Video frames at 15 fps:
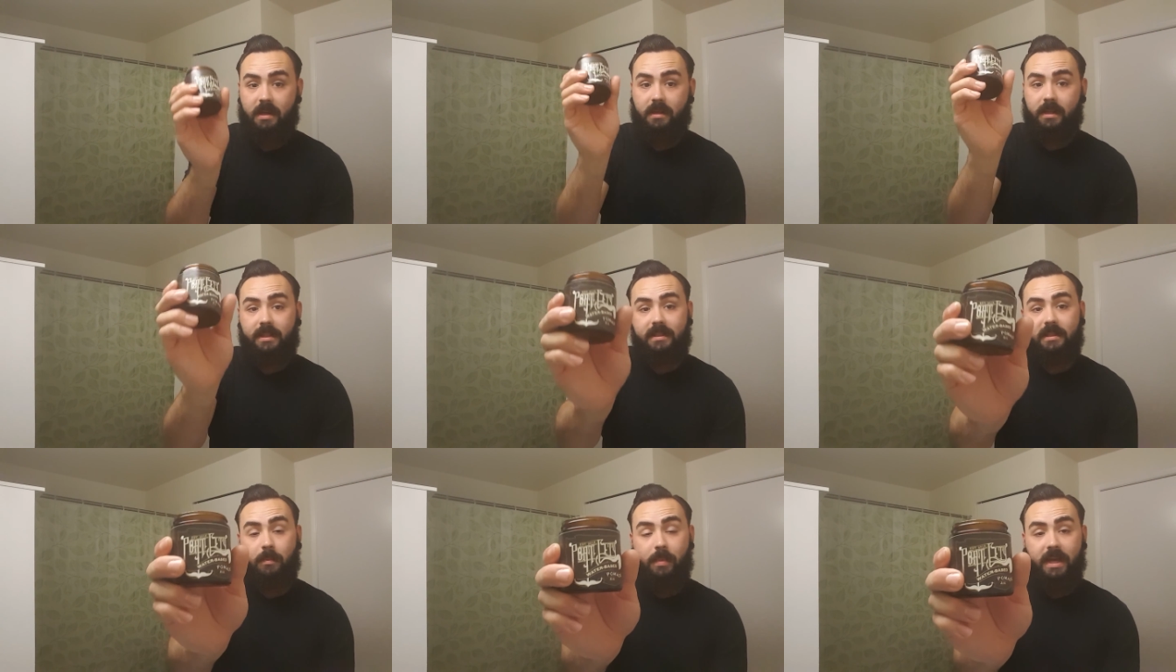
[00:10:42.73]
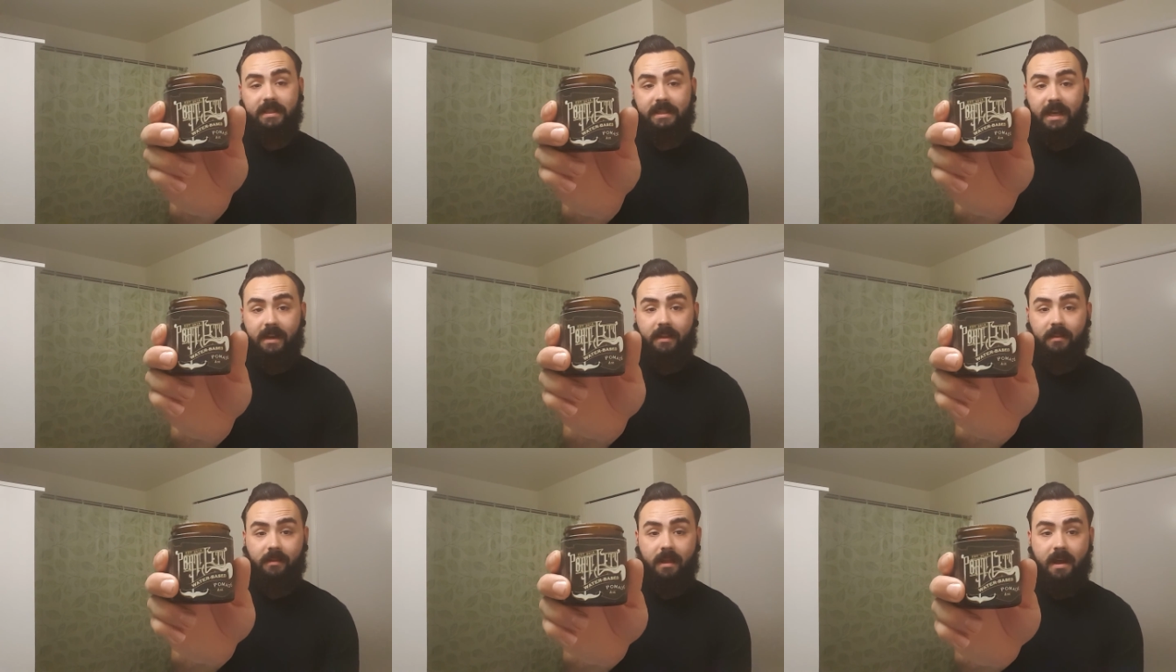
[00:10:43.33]
This is the best out
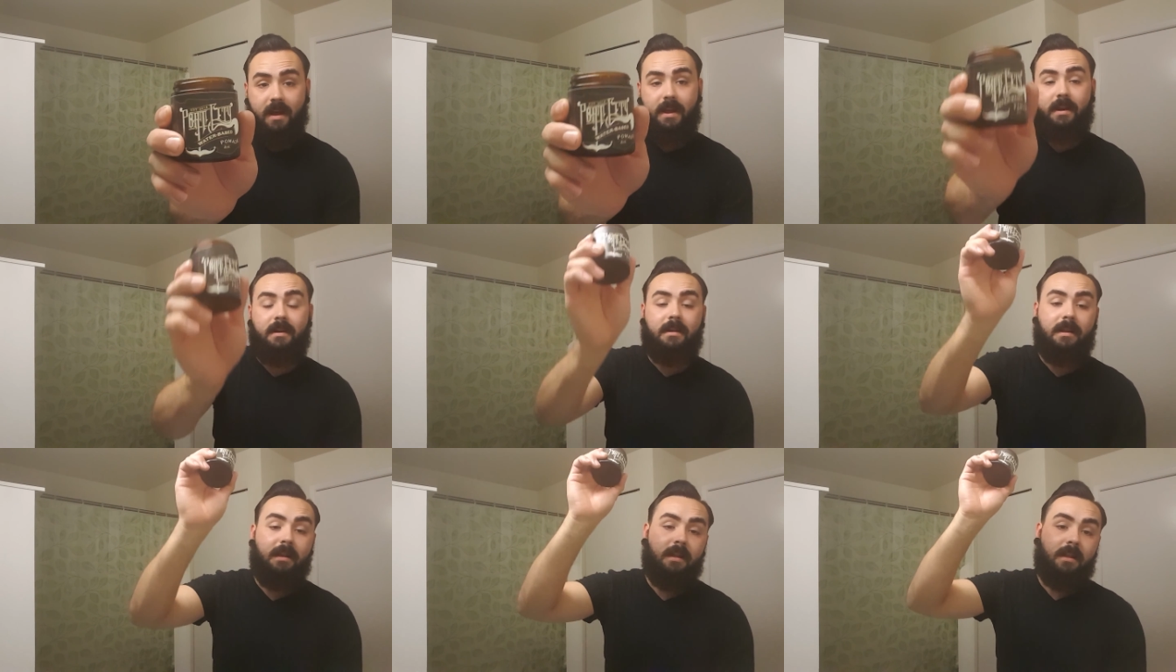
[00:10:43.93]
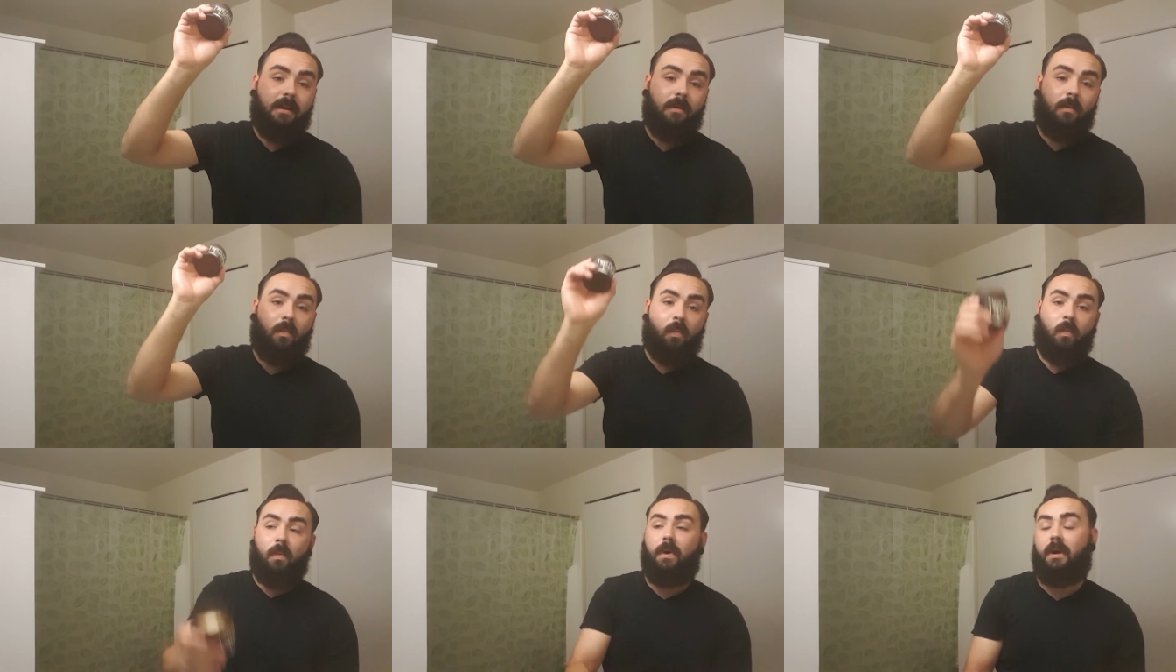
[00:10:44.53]
of the line
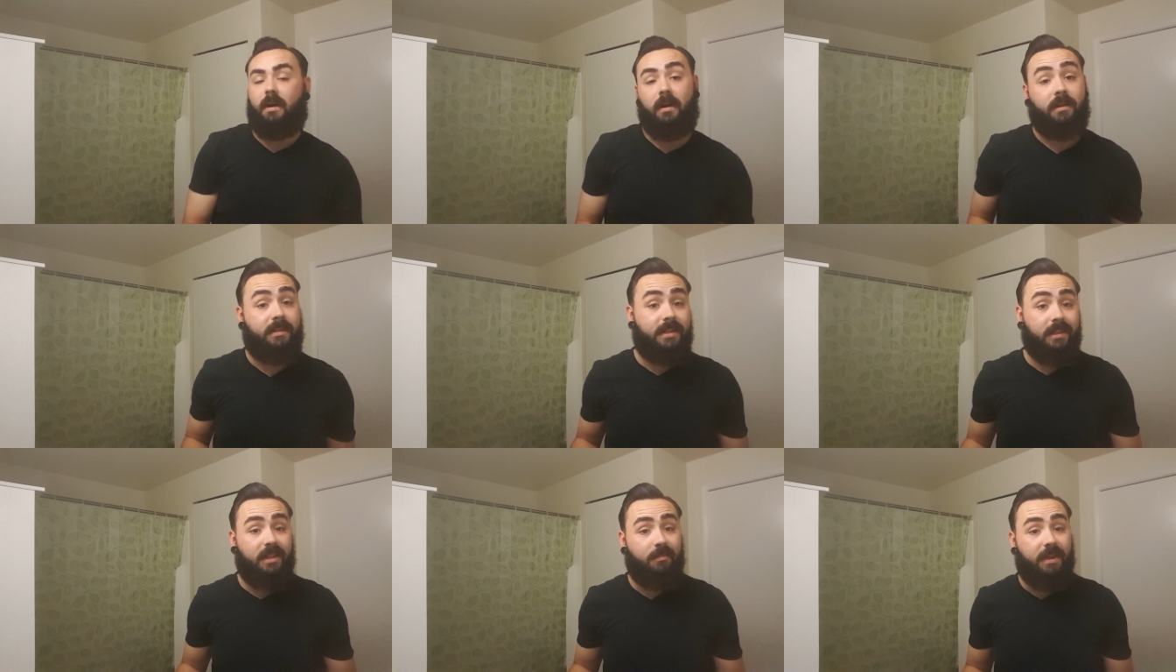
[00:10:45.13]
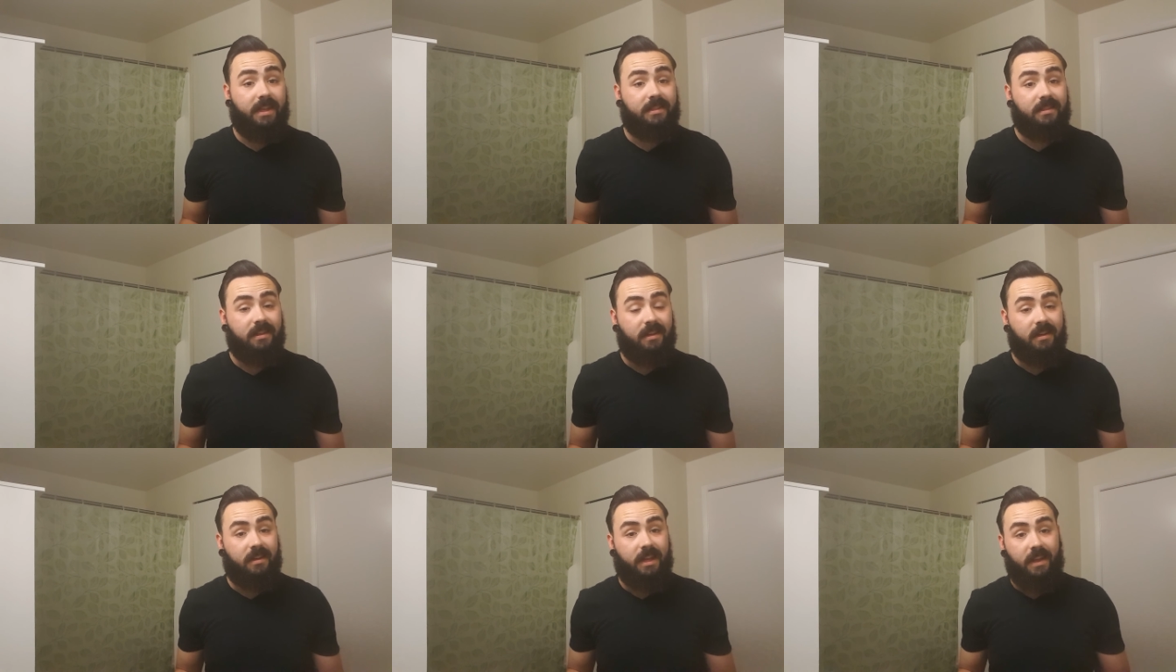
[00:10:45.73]
until he makes
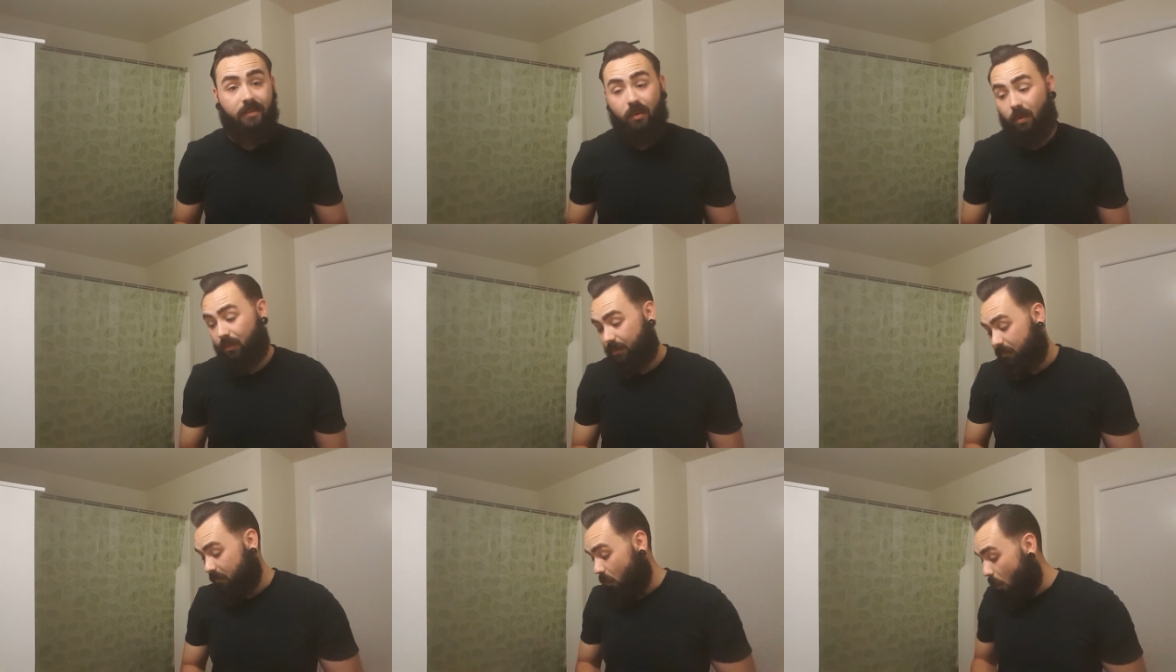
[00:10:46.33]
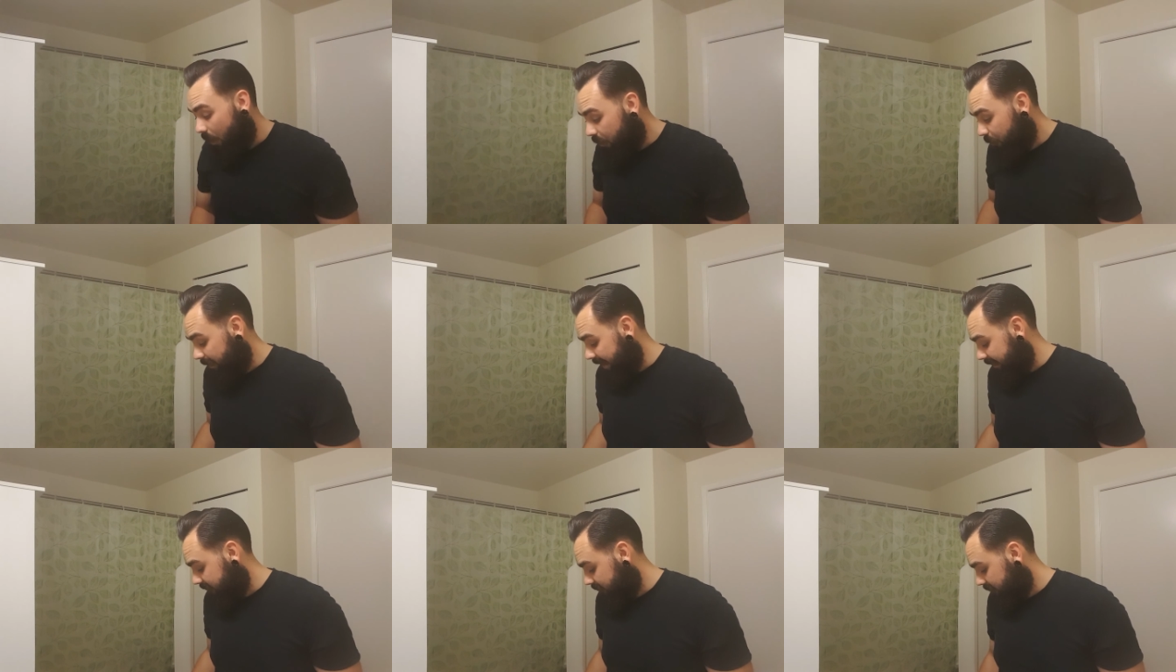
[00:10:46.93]
a Heavy Hold Oil
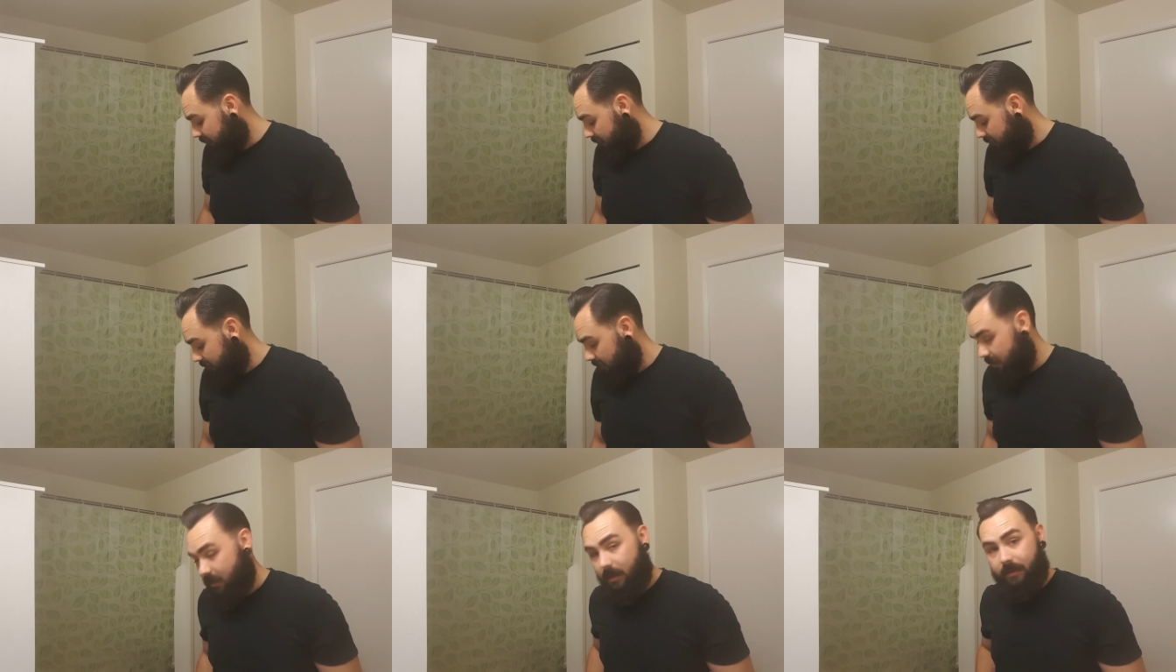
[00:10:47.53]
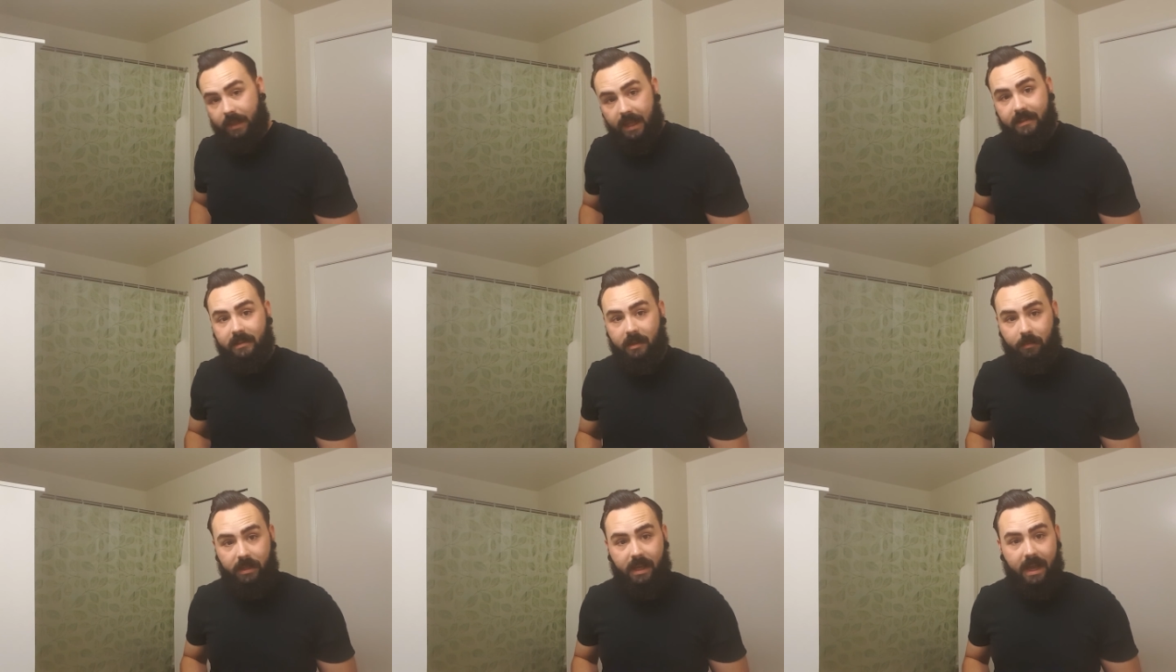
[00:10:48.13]
Based. That's
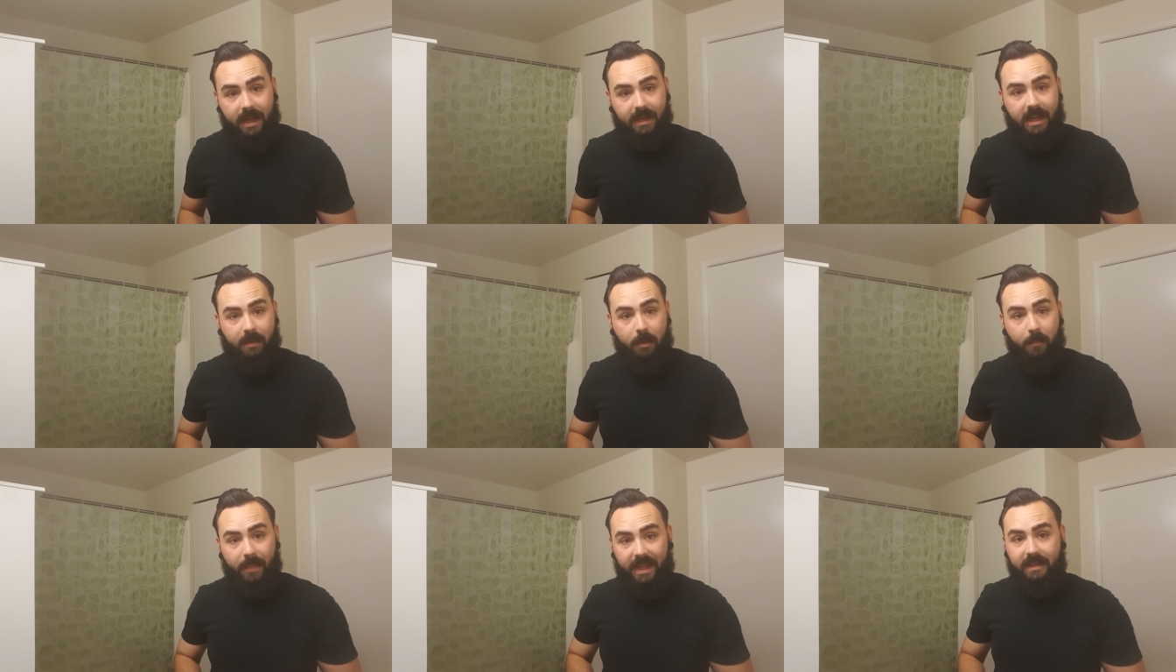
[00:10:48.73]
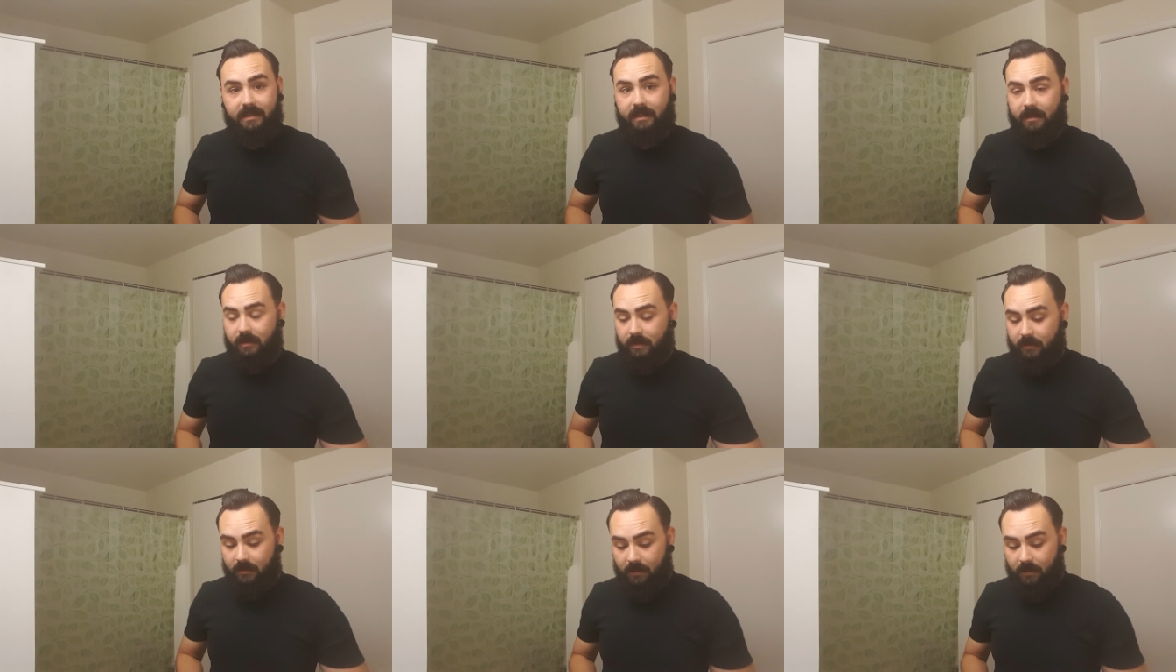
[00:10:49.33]
going to be goddamn amazing.